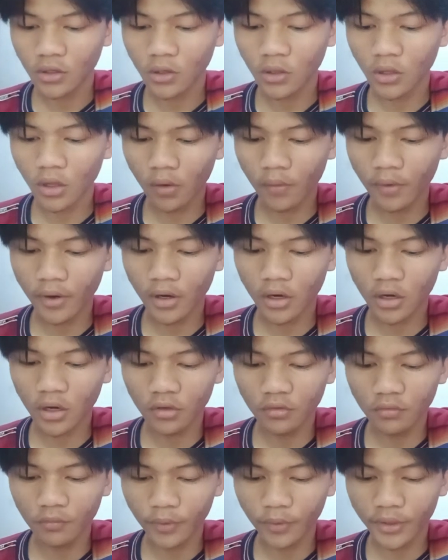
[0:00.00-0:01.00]
lower
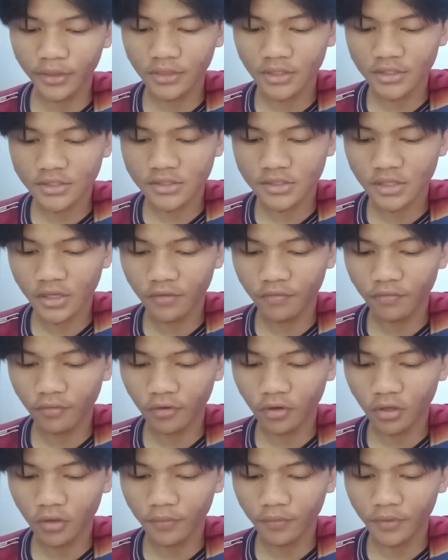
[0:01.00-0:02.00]
on Wednesday
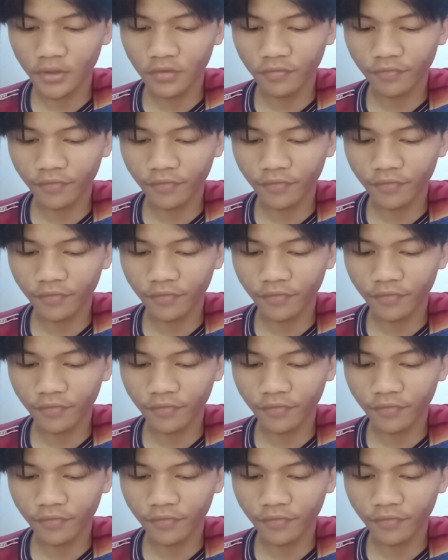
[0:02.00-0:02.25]
following the